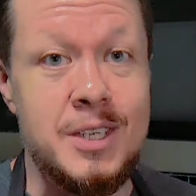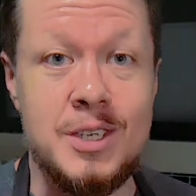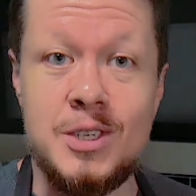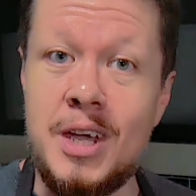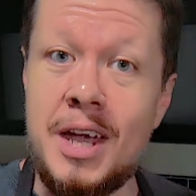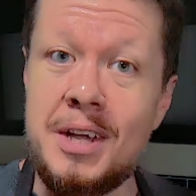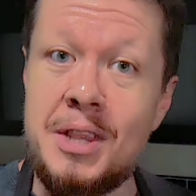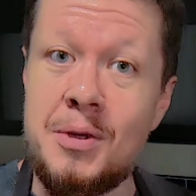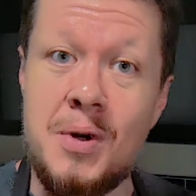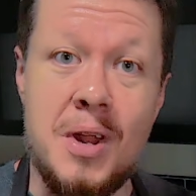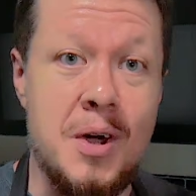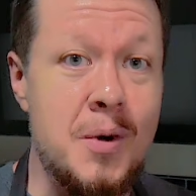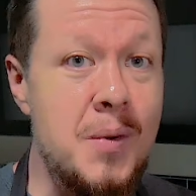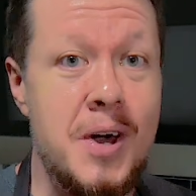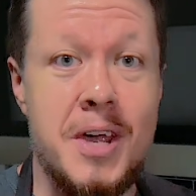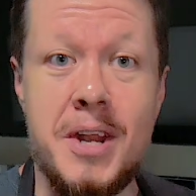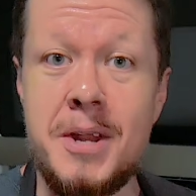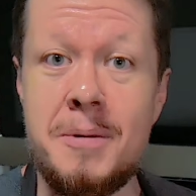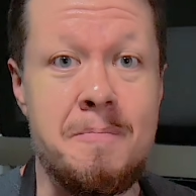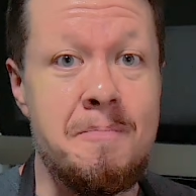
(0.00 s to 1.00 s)
exactly what I
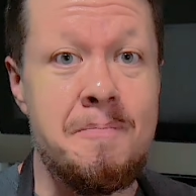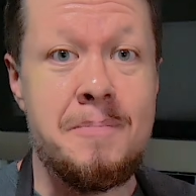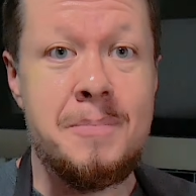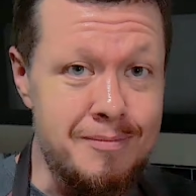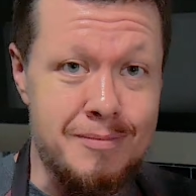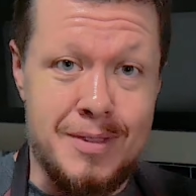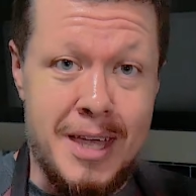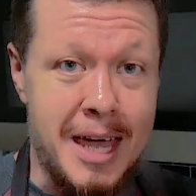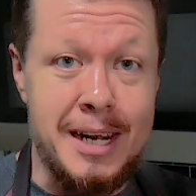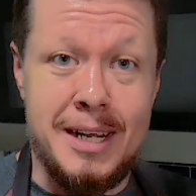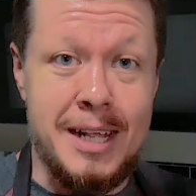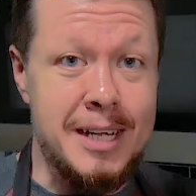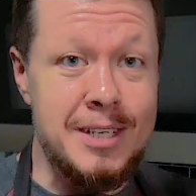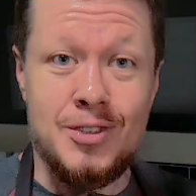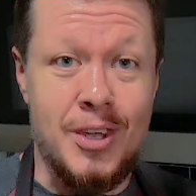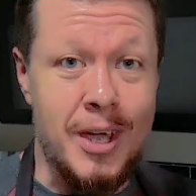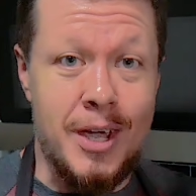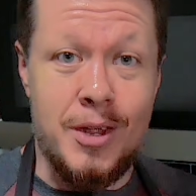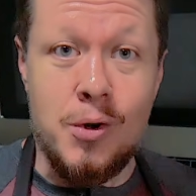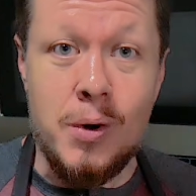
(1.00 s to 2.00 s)
wanted. That
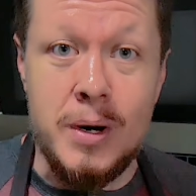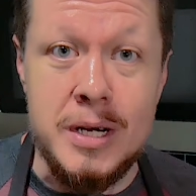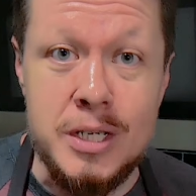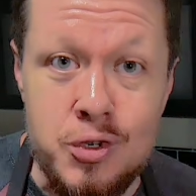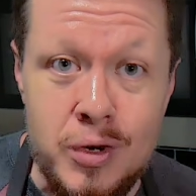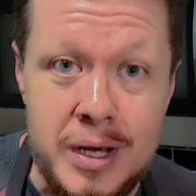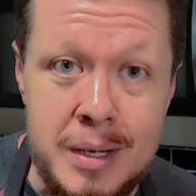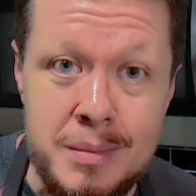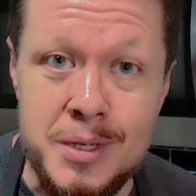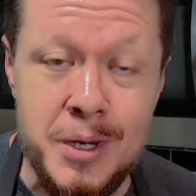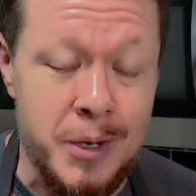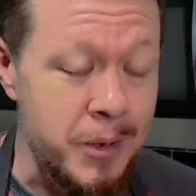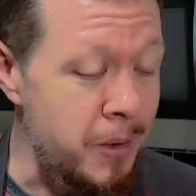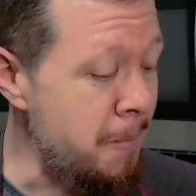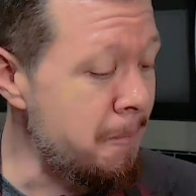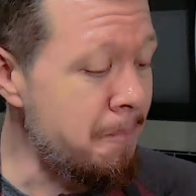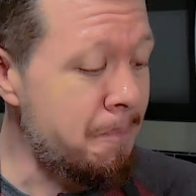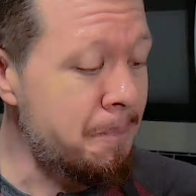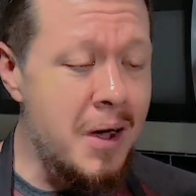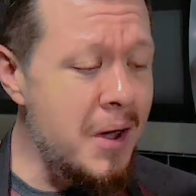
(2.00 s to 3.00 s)
tastes like an orange
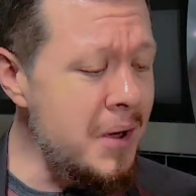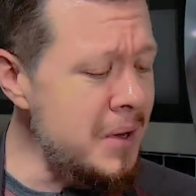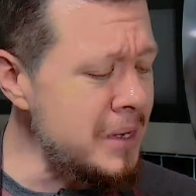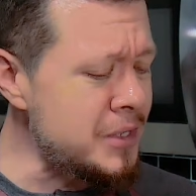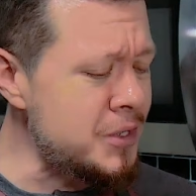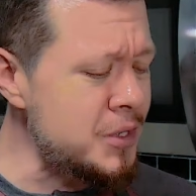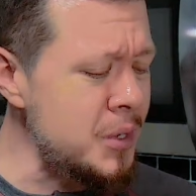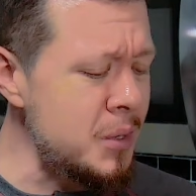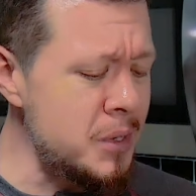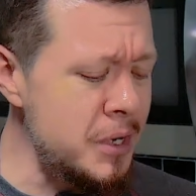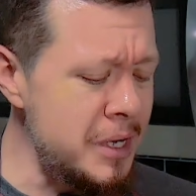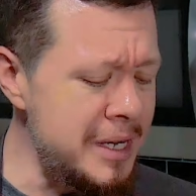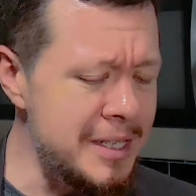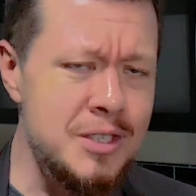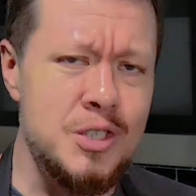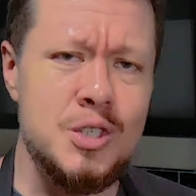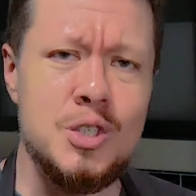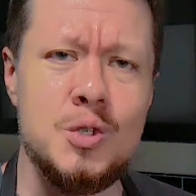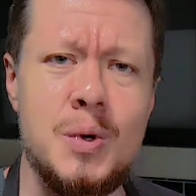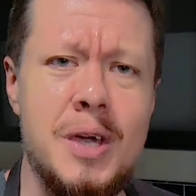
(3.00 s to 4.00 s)
creamsicle. Oh, it's so good.
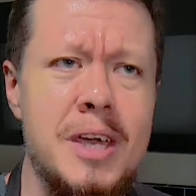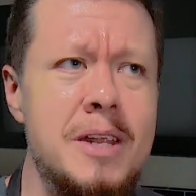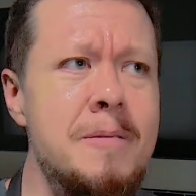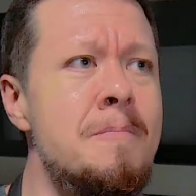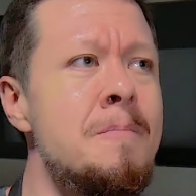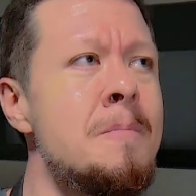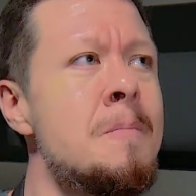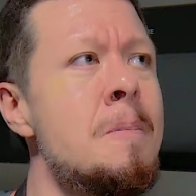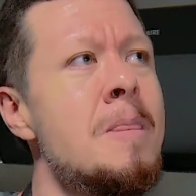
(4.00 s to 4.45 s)
It's sweet.